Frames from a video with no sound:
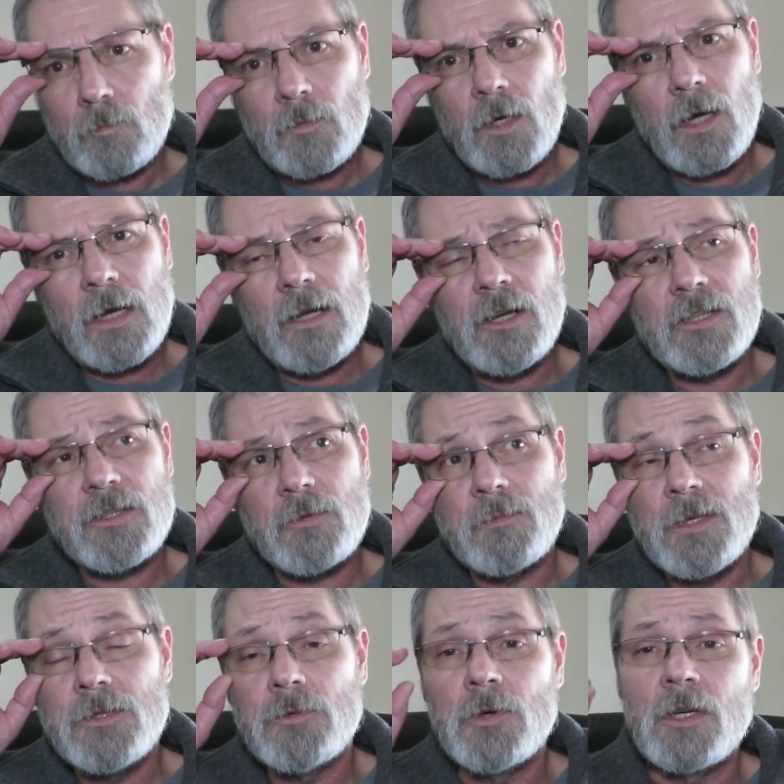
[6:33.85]
I'll also
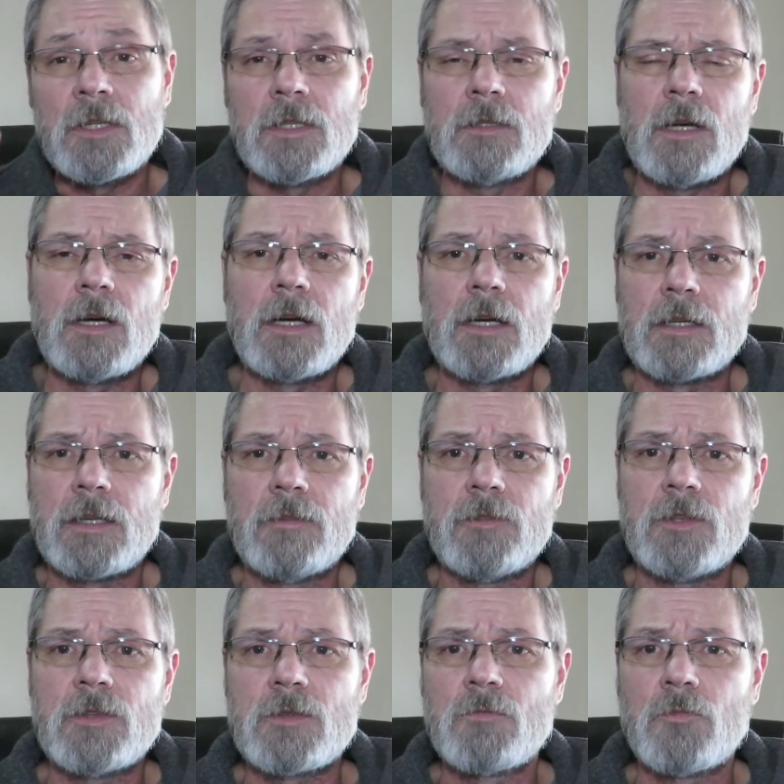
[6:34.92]
be doing
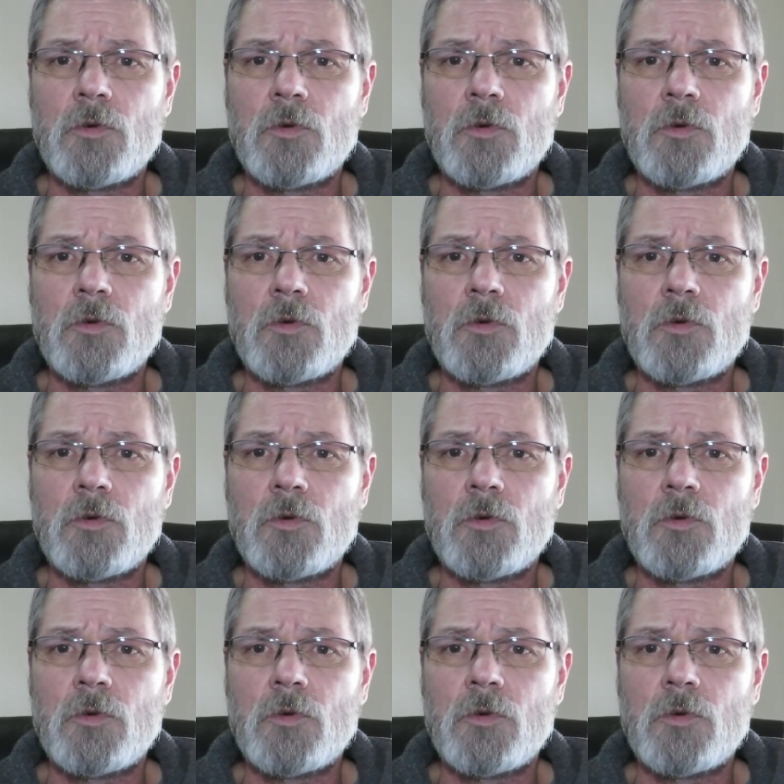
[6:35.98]
giving you some